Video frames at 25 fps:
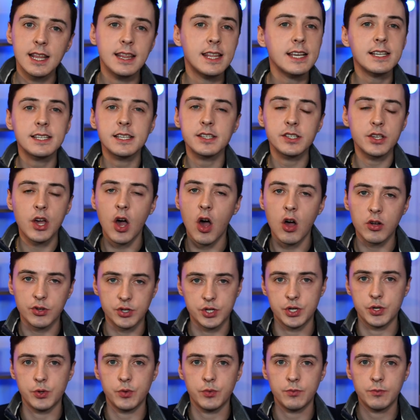This is
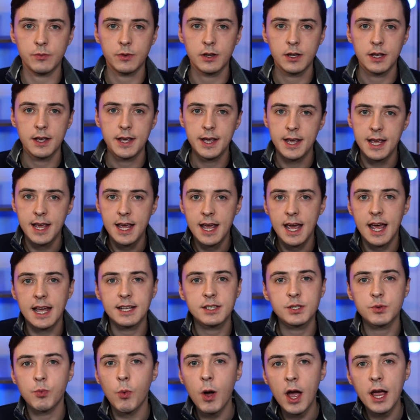cartoon.
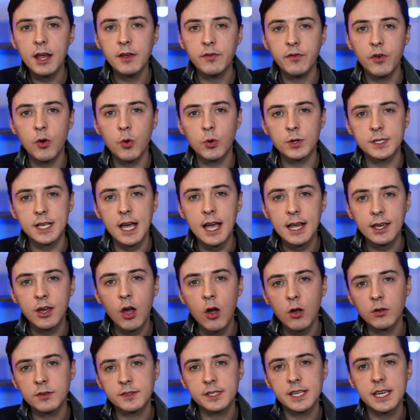It's why, folks, I
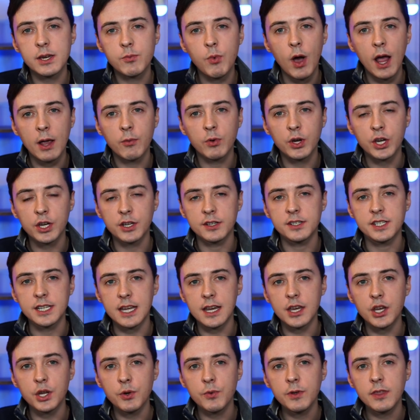can't see why we're
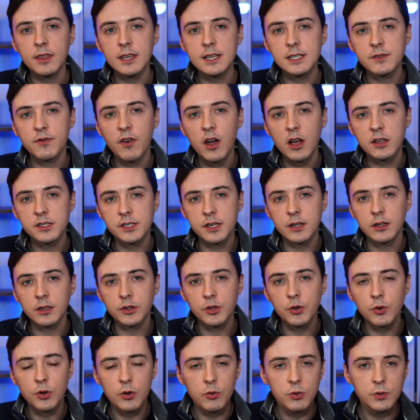continuing these farcical
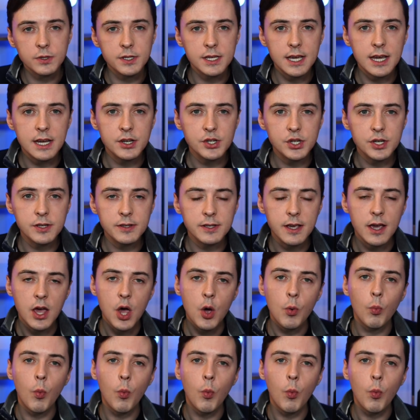negotiations.